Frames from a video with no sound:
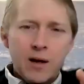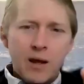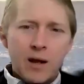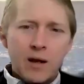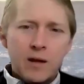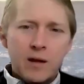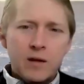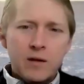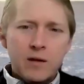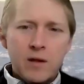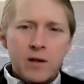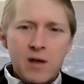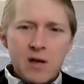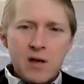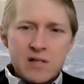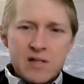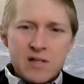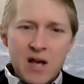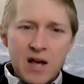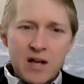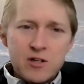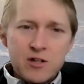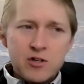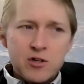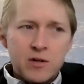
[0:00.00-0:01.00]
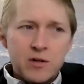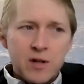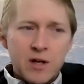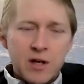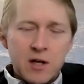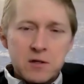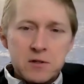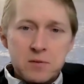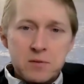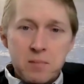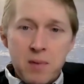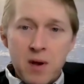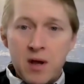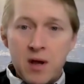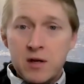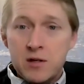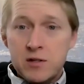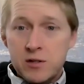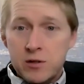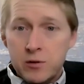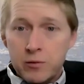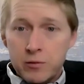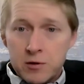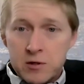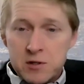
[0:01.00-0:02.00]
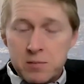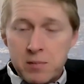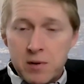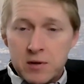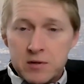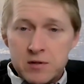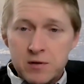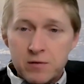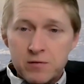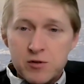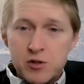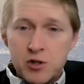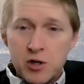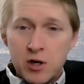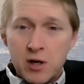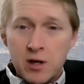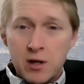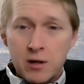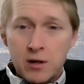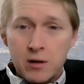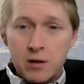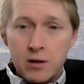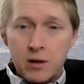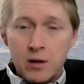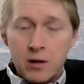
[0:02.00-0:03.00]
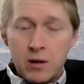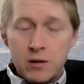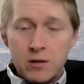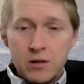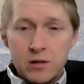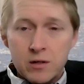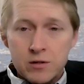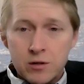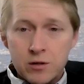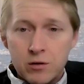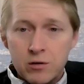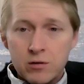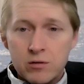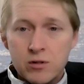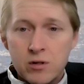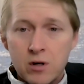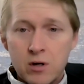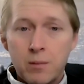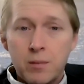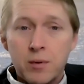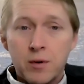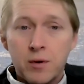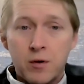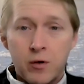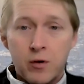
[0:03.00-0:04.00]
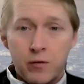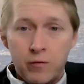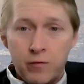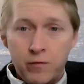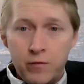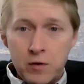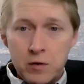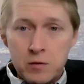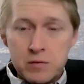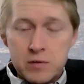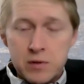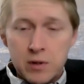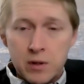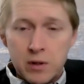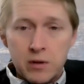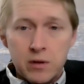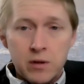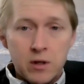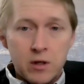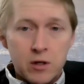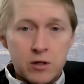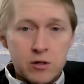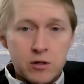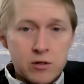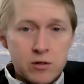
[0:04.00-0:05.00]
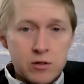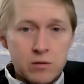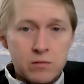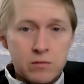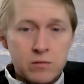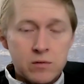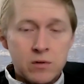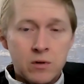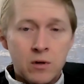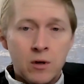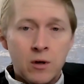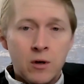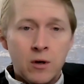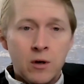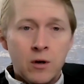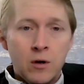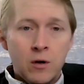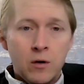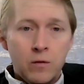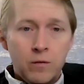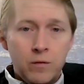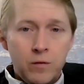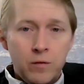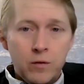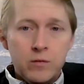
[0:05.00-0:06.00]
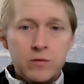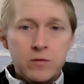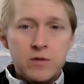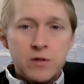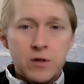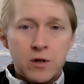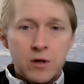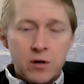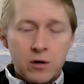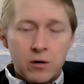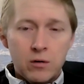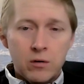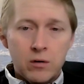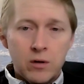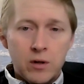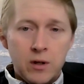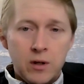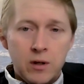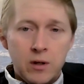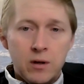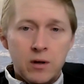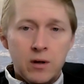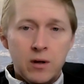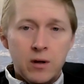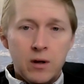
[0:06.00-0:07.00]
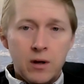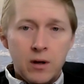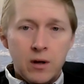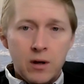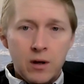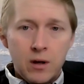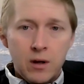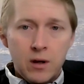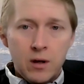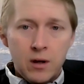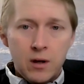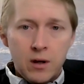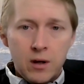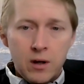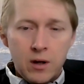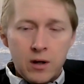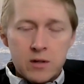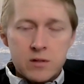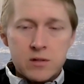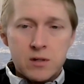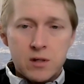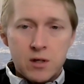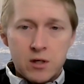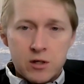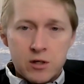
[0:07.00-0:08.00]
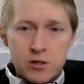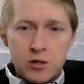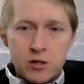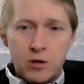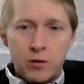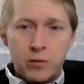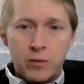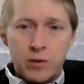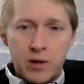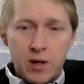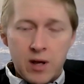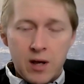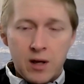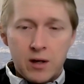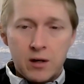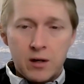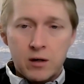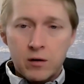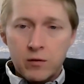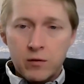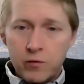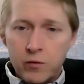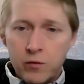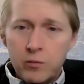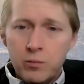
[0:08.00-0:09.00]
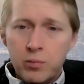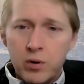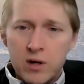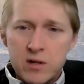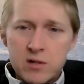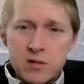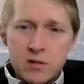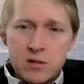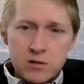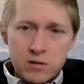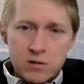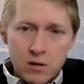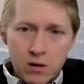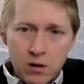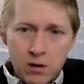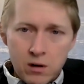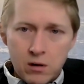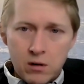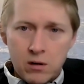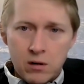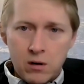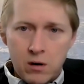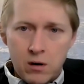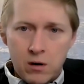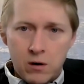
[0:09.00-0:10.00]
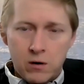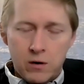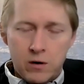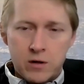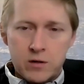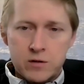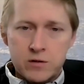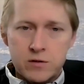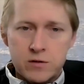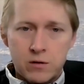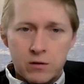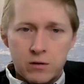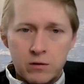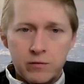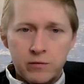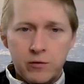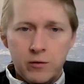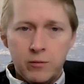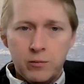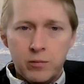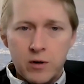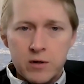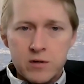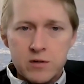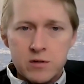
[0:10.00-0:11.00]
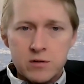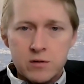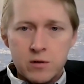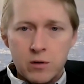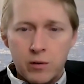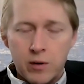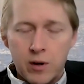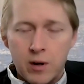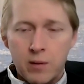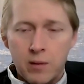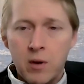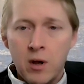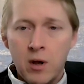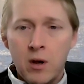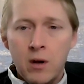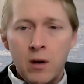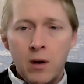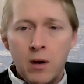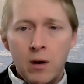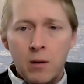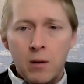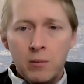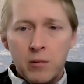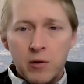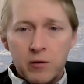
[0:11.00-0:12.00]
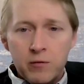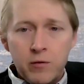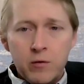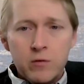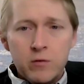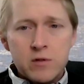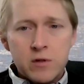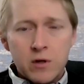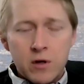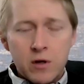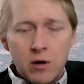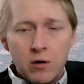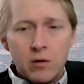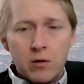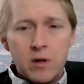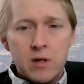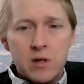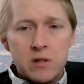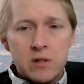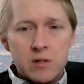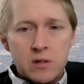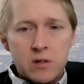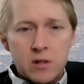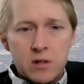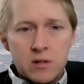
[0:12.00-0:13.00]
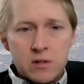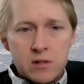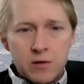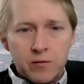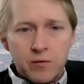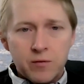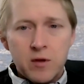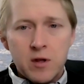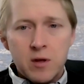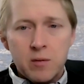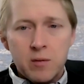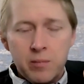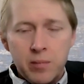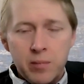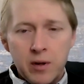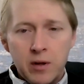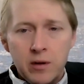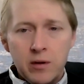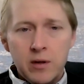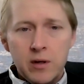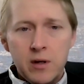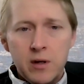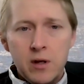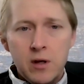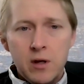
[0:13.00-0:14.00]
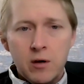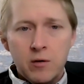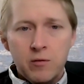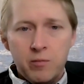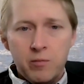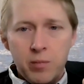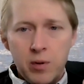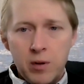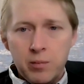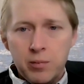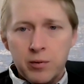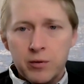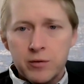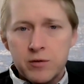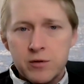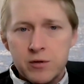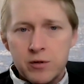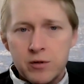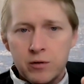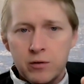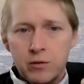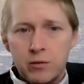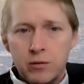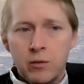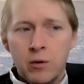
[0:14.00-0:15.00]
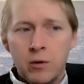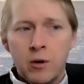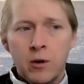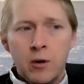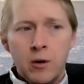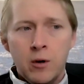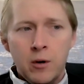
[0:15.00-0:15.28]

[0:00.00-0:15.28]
again, I think the attention that gets paid to expensive chicken does a good job of confusing the issues. Food security is an issue in Canada. Food prices are a concern, food prices going up, but food security is different. The ability of people to